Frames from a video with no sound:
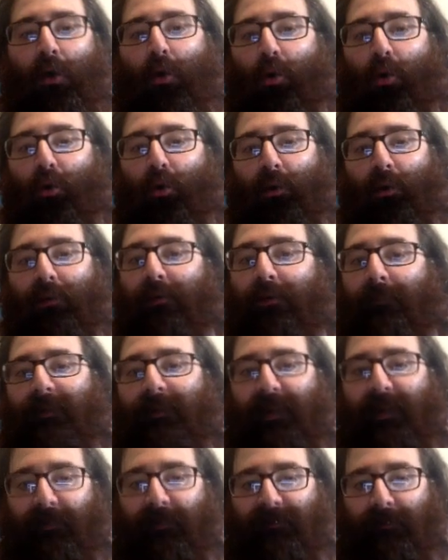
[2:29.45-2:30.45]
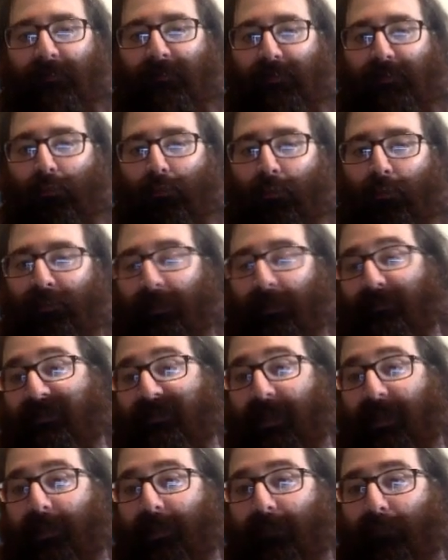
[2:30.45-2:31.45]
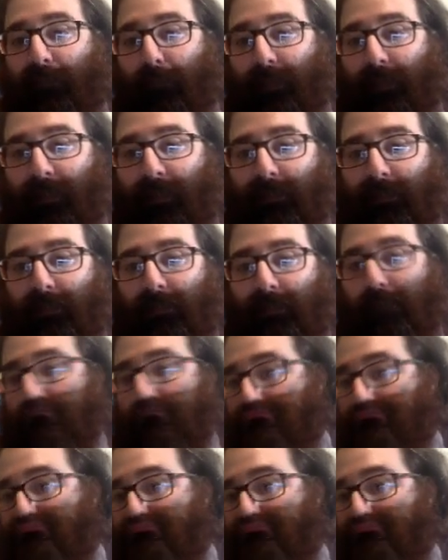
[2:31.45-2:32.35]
or it could be f sub 0 times sine of omega t.